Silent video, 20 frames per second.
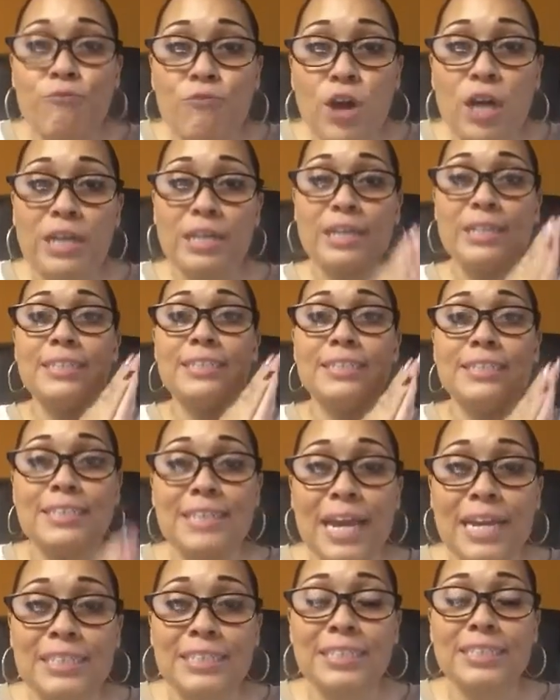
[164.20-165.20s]
fucking
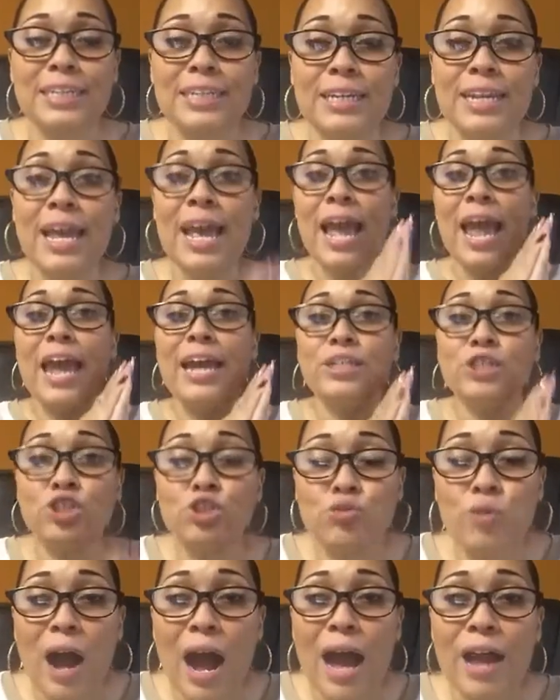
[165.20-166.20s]
texting and
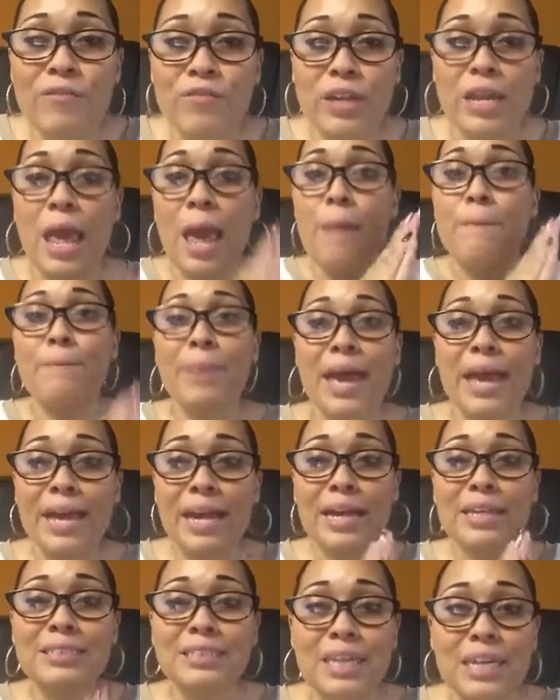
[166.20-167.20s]
driving.
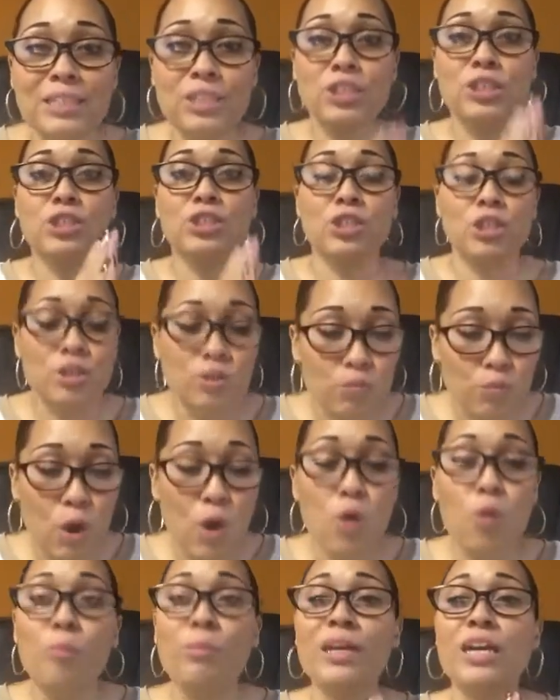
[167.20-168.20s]
Pay attention to the
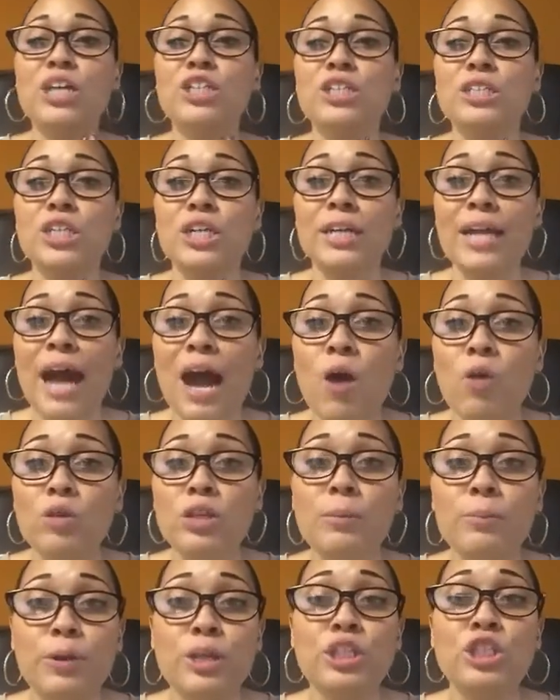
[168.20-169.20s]
road because you're not
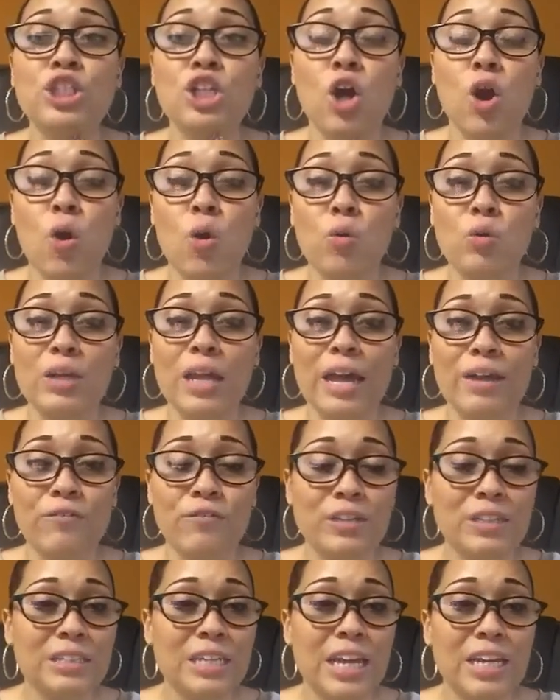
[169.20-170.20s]
only putting your own
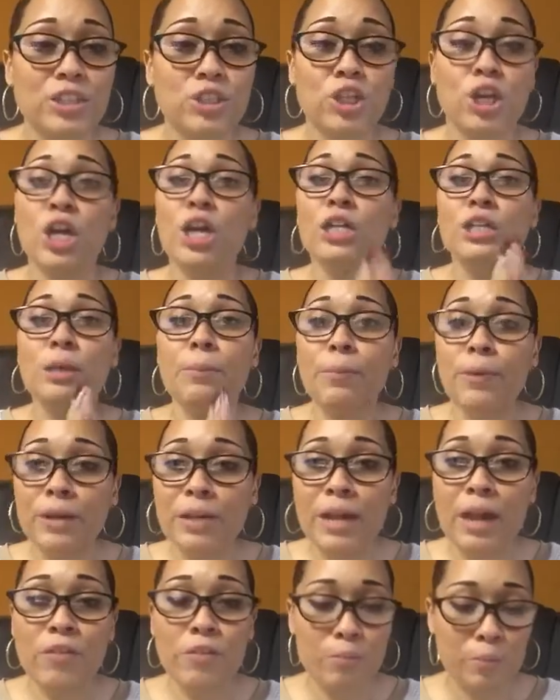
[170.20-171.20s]
life in danger, you're
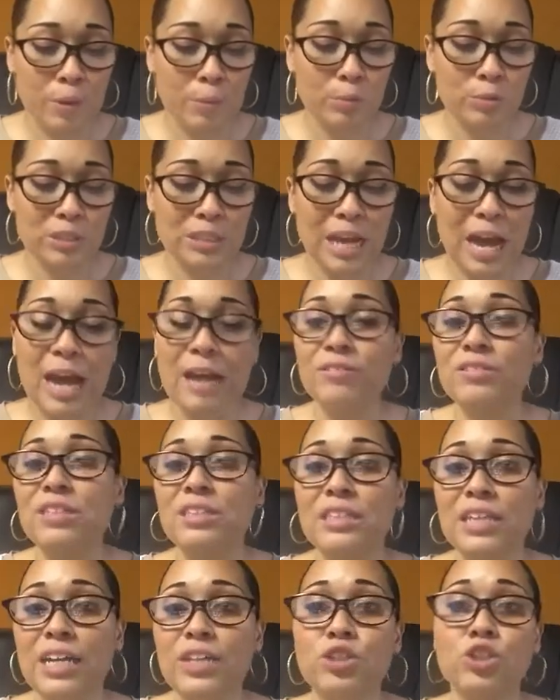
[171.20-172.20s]
putting other people's lives
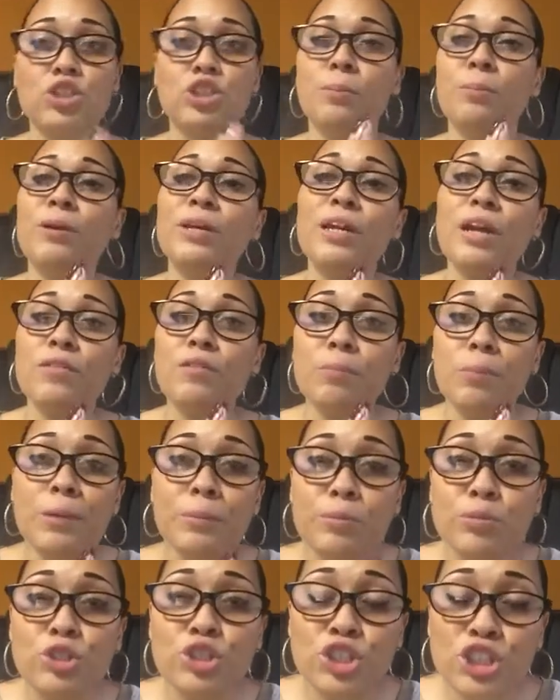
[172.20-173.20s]
in danger. You're putting other
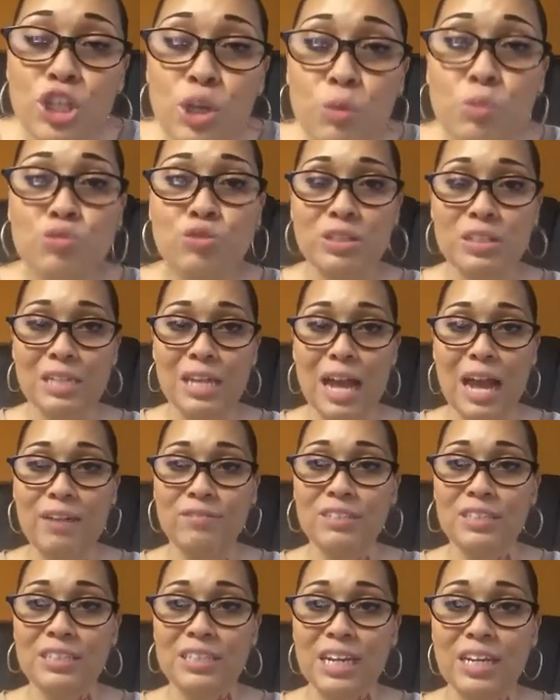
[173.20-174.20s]
people's children's
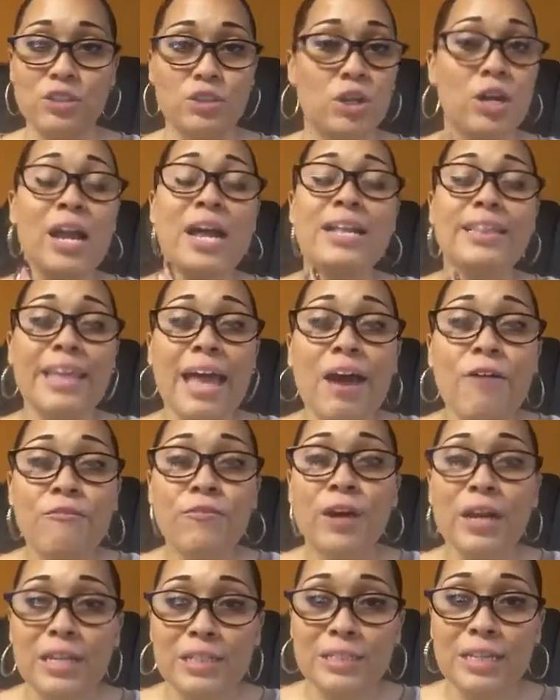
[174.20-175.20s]
lives in danger. That
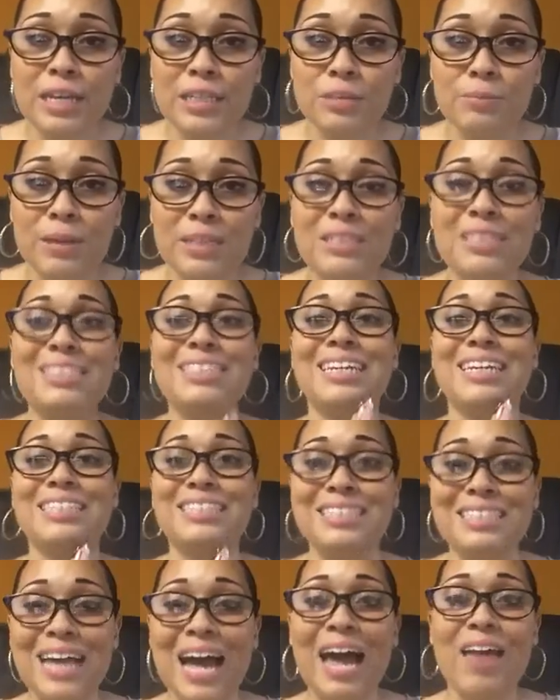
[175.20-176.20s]
fucking text message
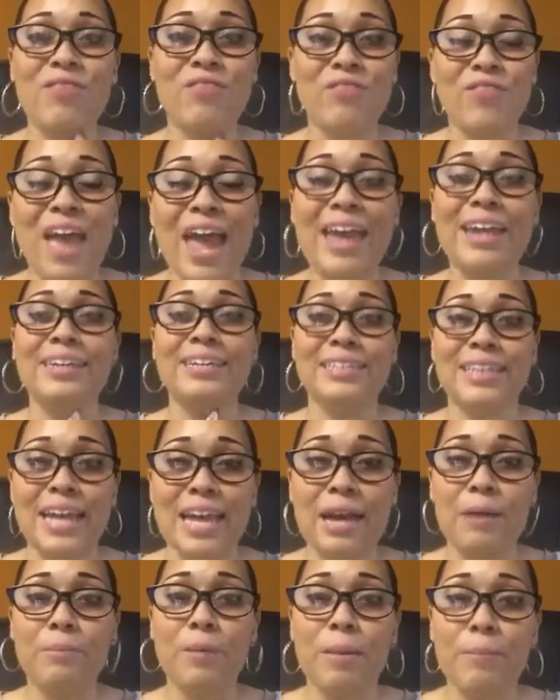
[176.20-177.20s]
is not that
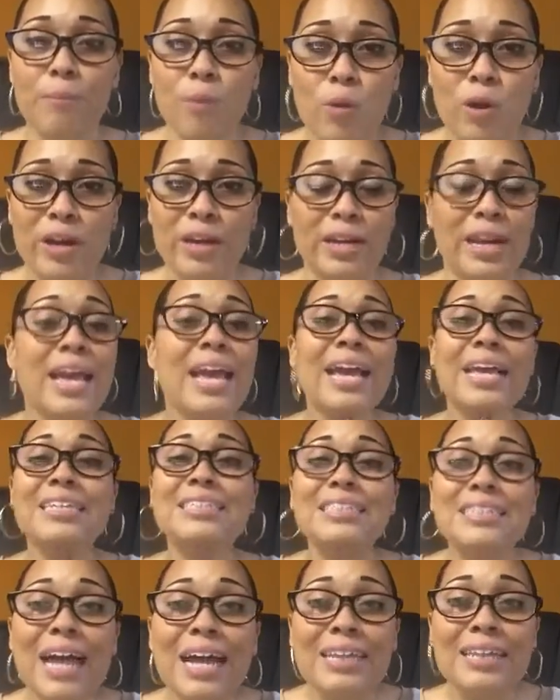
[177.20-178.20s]
damn important.
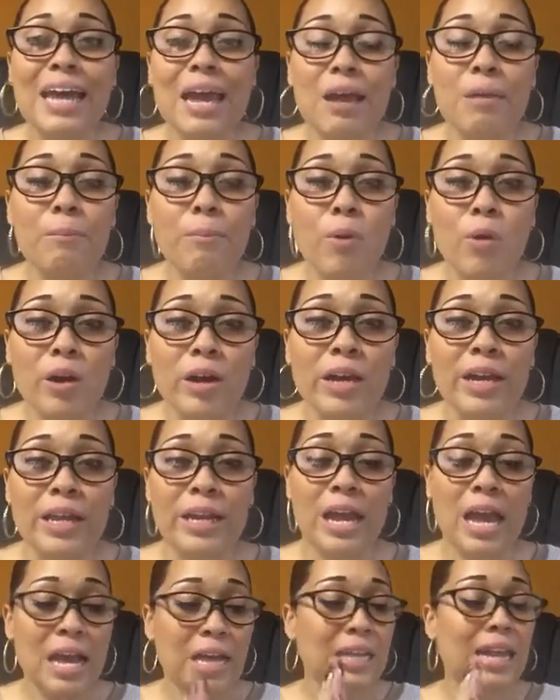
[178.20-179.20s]
It's not that
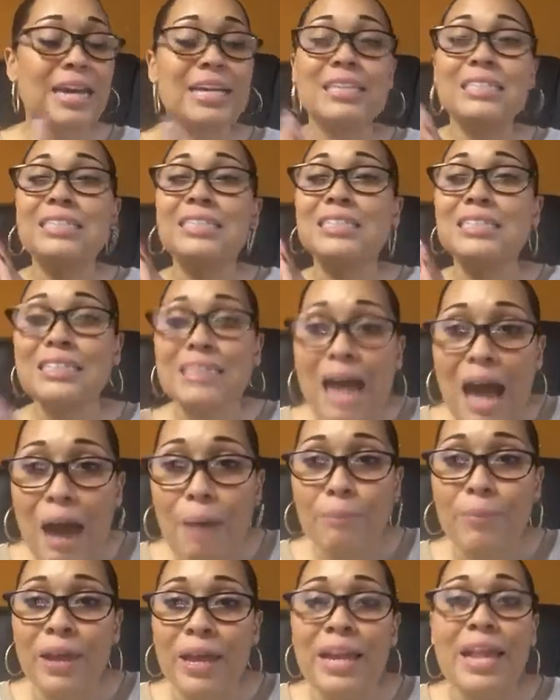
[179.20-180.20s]
important. Like,
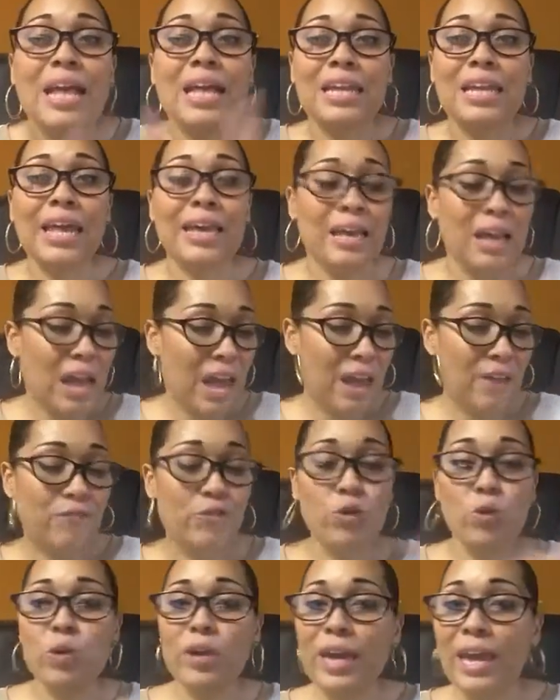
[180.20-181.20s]
stop it. Like, if you